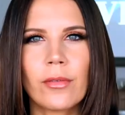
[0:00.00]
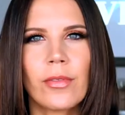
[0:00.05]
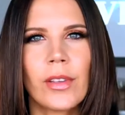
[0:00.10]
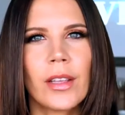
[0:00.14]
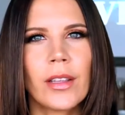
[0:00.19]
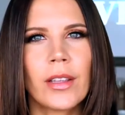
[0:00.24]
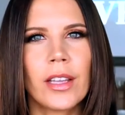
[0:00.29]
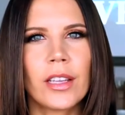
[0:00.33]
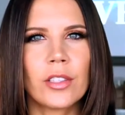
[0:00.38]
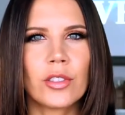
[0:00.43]
it and
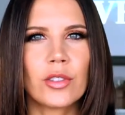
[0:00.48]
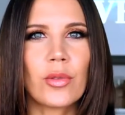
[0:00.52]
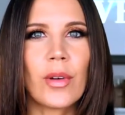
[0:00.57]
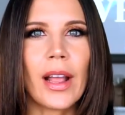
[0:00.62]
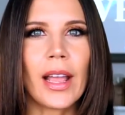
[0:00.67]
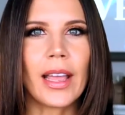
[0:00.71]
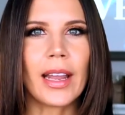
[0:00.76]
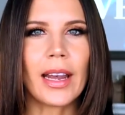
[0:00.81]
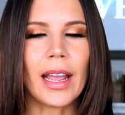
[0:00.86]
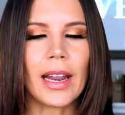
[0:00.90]
feel it and
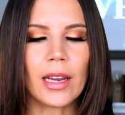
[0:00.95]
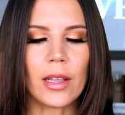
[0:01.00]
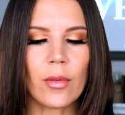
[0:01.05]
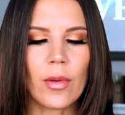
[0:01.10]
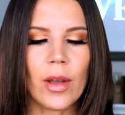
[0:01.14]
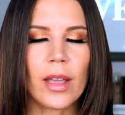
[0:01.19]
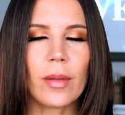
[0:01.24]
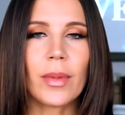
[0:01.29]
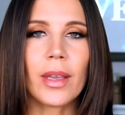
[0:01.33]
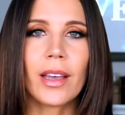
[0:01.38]
try it
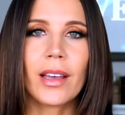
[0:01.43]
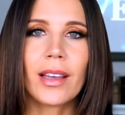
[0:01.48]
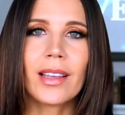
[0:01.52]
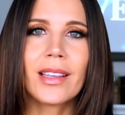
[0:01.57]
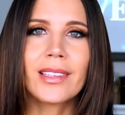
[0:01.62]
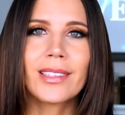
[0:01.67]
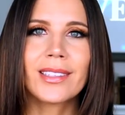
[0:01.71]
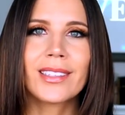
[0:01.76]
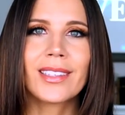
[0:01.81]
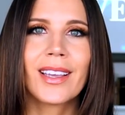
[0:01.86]
anyway
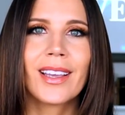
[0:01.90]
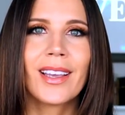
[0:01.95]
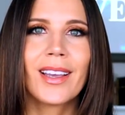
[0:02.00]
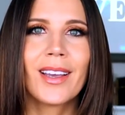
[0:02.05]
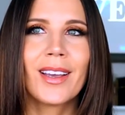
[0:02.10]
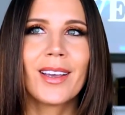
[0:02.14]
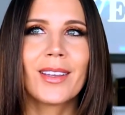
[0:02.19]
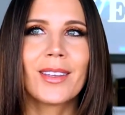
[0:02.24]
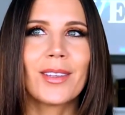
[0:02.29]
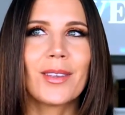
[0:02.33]
because
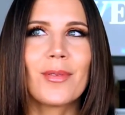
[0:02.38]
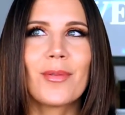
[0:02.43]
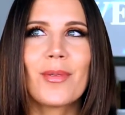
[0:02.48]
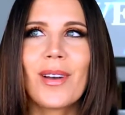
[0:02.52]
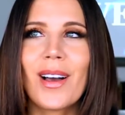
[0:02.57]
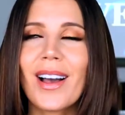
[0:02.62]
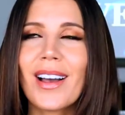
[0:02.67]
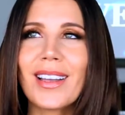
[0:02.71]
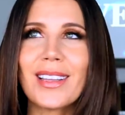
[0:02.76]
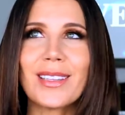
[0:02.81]
you
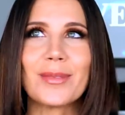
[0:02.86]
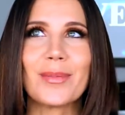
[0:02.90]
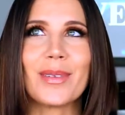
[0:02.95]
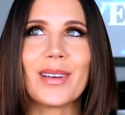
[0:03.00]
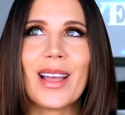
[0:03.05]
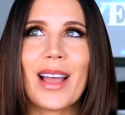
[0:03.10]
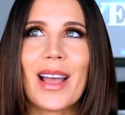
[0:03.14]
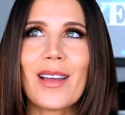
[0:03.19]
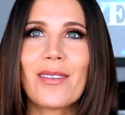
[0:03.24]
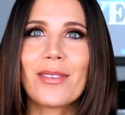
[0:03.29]
guys,
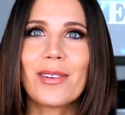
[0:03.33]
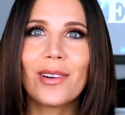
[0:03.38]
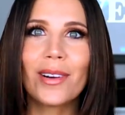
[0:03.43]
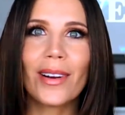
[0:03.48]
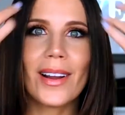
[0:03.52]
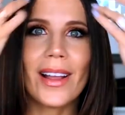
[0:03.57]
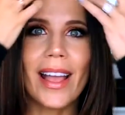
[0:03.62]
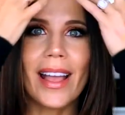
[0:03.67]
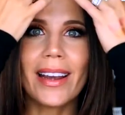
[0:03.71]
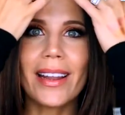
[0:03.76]

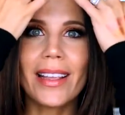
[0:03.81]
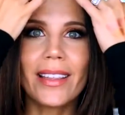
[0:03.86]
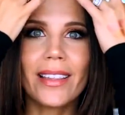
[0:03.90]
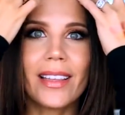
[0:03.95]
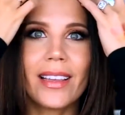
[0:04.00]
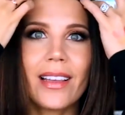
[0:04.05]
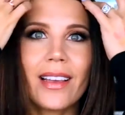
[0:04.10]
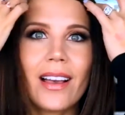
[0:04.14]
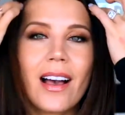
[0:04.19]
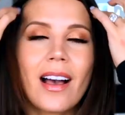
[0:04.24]
whenever
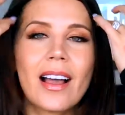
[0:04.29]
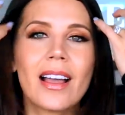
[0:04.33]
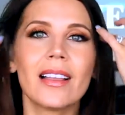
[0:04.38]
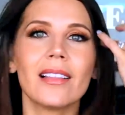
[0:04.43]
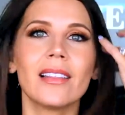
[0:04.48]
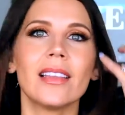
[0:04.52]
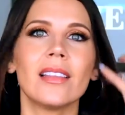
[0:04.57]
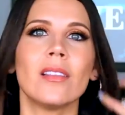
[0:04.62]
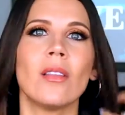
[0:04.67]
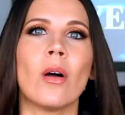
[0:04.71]
anything
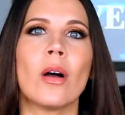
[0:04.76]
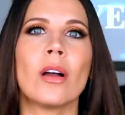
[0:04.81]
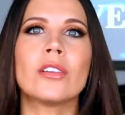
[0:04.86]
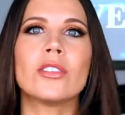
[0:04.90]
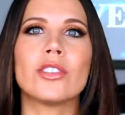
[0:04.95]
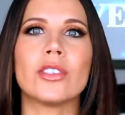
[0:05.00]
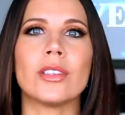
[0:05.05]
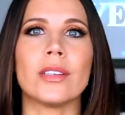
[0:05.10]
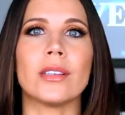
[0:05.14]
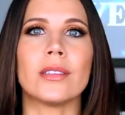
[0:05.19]
Kylie
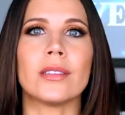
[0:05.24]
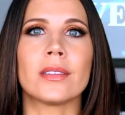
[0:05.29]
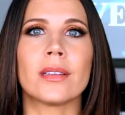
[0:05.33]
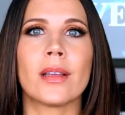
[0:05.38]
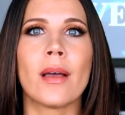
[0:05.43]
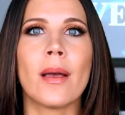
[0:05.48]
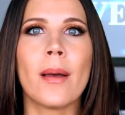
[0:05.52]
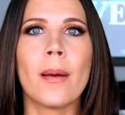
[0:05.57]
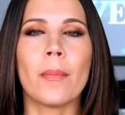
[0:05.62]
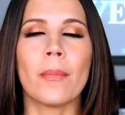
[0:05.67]

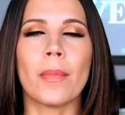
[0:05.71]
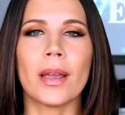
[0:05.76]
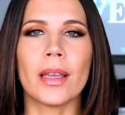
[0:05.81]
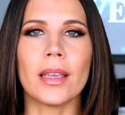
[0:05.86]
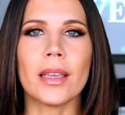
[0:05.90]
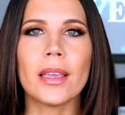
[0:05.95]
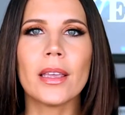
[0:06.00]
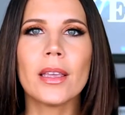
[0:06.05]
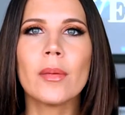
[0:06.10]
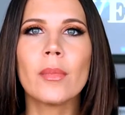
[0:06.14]
launches,
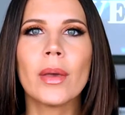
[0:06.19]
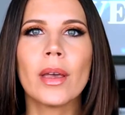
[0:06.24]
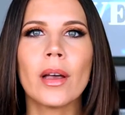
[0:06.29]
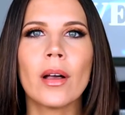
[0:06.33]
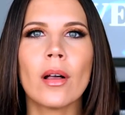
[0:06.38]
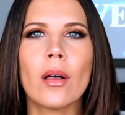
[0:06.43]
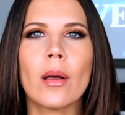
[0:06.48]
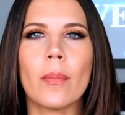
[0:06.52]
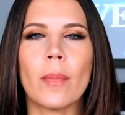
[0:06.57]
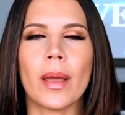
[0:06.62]
my
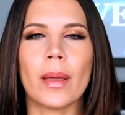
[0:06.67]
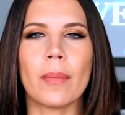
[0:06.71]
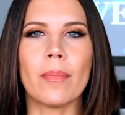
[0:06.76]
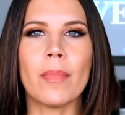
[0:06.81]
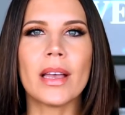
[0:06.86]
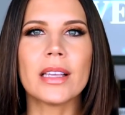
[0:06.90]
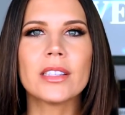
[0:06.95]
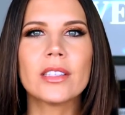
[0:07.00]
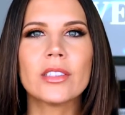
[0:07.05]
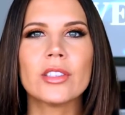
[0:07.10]
email, my
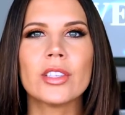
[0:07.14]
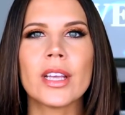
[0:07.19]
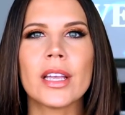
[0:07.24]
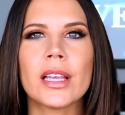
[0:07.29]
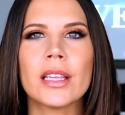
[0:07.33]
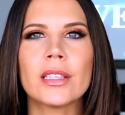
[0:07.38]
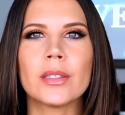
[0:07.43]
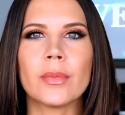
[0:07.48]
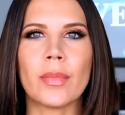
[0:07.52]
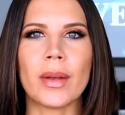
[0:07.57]

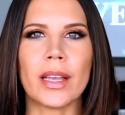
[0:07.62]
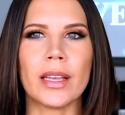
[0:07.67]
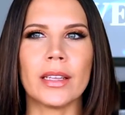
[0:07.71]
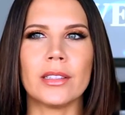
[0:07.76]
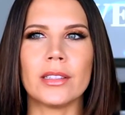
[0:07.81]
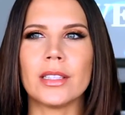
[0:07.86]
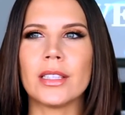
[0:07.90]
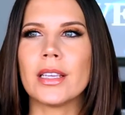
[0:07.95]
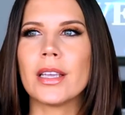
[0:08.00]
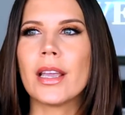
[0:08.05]
messages,
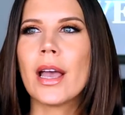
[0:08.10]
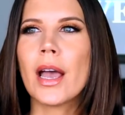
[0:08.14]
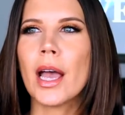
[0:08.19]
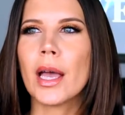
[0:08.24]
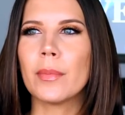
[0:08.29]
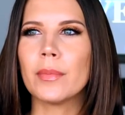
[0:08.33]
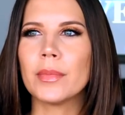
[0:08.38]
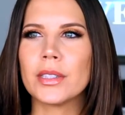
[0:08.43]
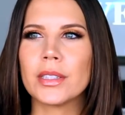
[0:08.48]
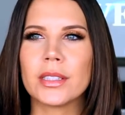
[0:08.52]
my
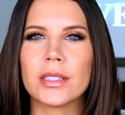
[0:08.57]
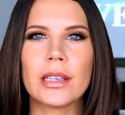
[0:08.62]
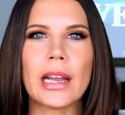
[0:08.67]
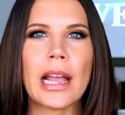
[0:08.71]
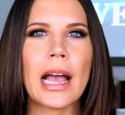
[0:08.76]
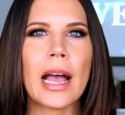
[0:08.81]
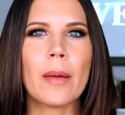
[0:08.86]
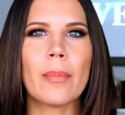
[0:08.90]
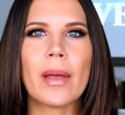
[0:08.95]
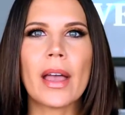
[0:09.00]
DMs,
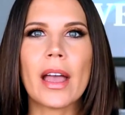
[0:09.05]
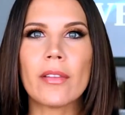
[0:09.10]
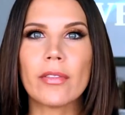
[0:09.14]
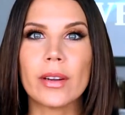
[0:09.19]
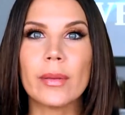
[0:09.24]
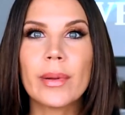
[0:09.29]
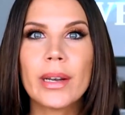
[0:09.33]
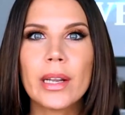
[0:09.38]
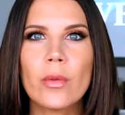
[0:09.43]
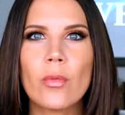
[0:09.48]
Snap,
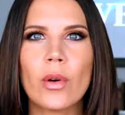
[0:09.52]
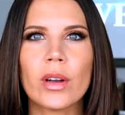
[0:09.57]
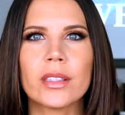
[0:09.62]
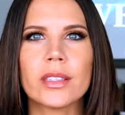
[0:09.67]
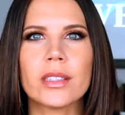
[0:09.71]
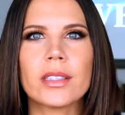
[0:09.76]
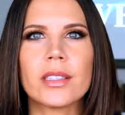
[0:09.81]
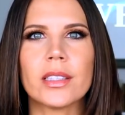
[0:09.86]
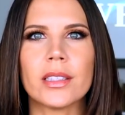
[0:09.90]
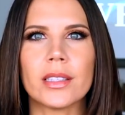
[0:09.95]
everybody
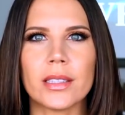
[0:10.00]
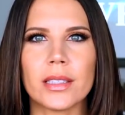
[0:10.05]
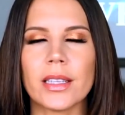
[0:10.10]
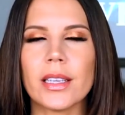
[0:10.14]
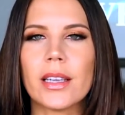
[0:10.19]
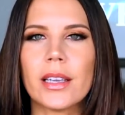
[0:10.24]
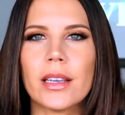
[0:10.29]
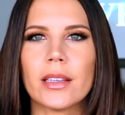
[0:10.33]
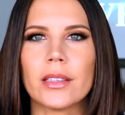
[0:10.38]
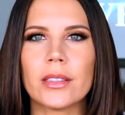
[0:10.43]
wants to
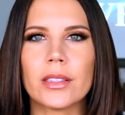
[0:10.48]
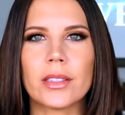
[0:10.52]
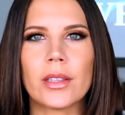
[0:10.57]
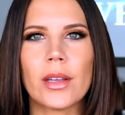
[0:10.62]
see it.